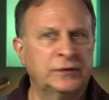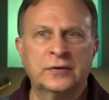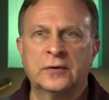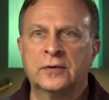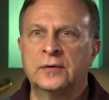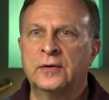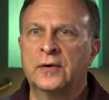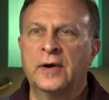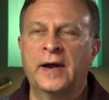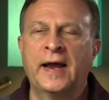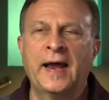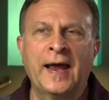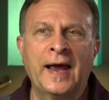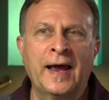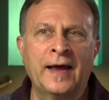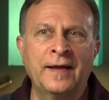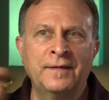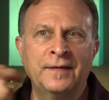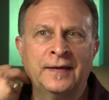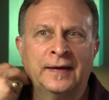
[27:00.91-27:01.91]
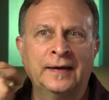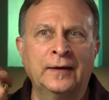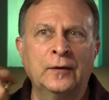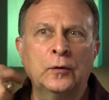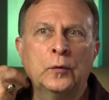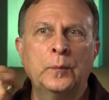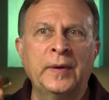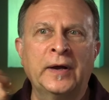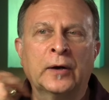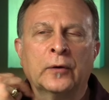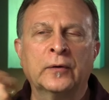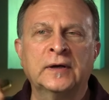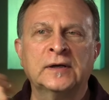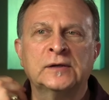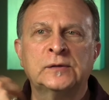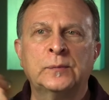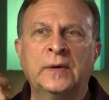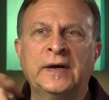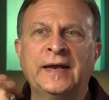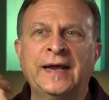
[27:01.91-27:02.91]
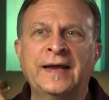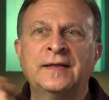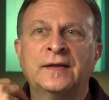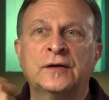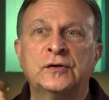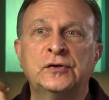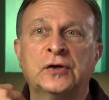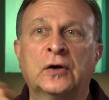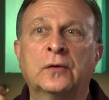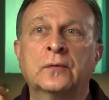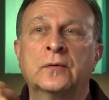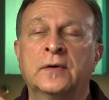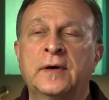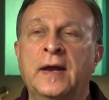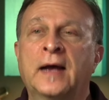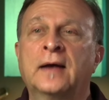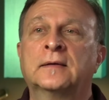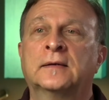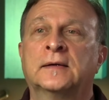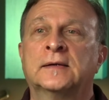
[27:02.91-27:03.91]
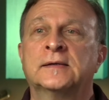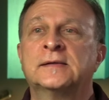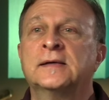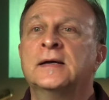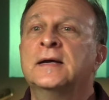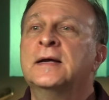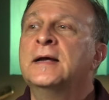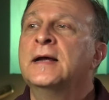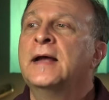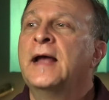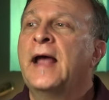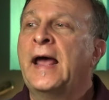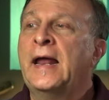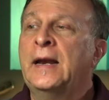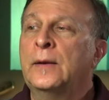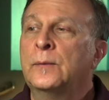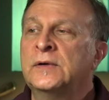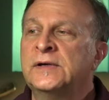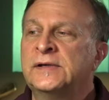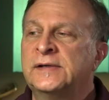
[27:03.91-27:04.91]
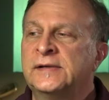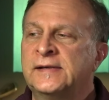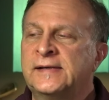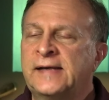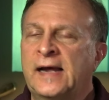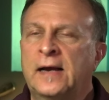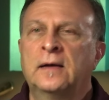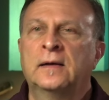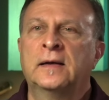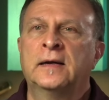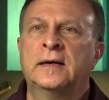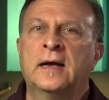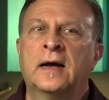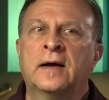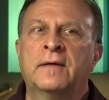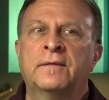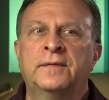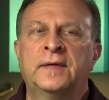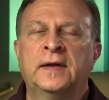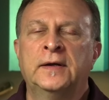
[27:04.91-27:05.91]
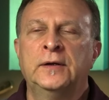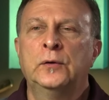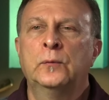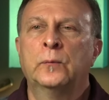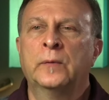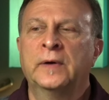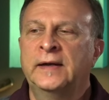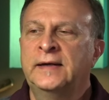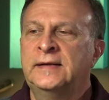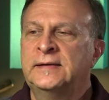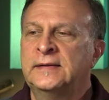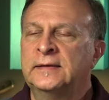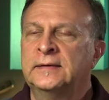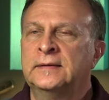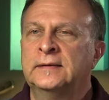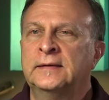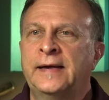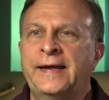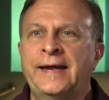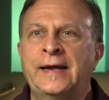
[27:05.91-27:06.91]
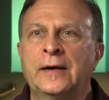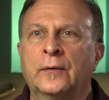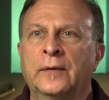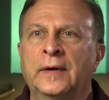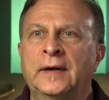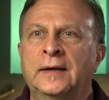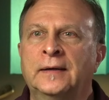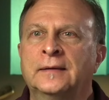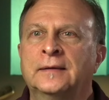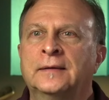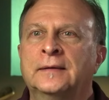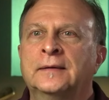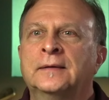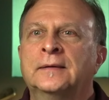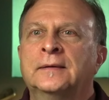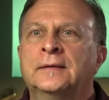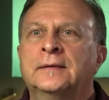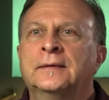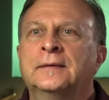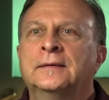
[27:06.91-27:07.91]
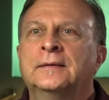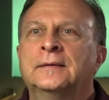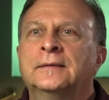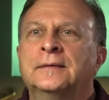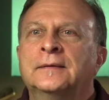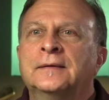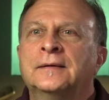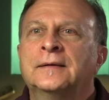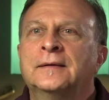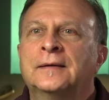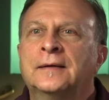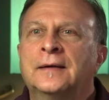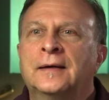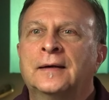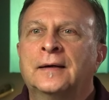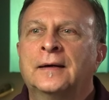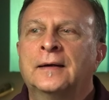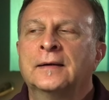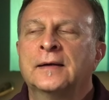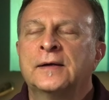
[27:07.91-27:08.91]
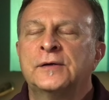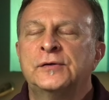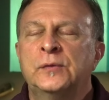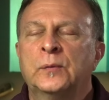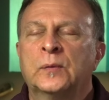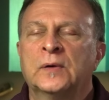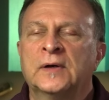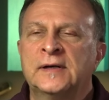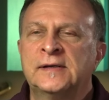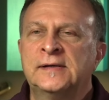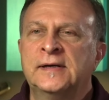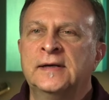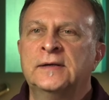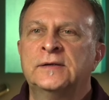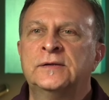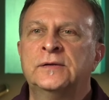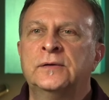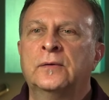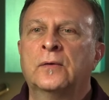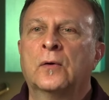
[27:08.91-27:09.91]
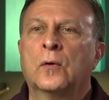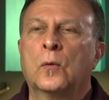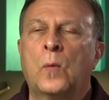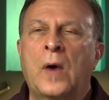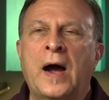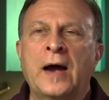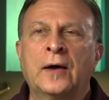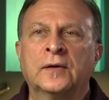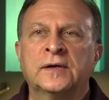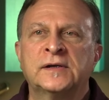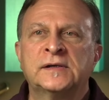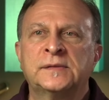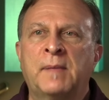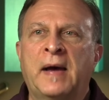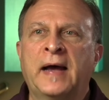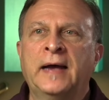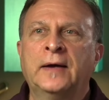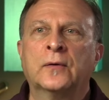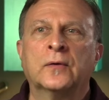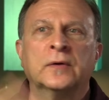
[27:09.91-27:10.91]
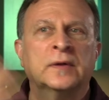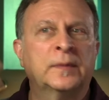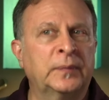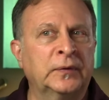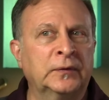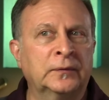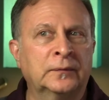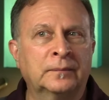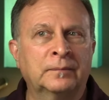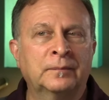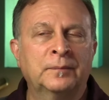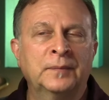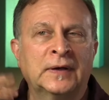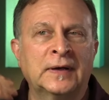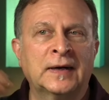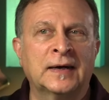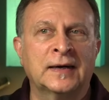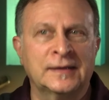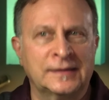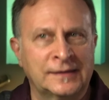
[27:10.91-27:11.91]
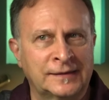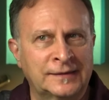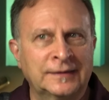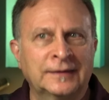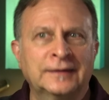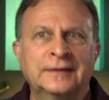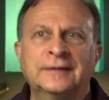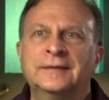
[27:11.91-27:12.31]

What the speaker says: turned her head, the hoop earrings would hit the choker necklace. And it was subtle enough that you really didn't hear it unless you were listening to her wireless mic or the boom, because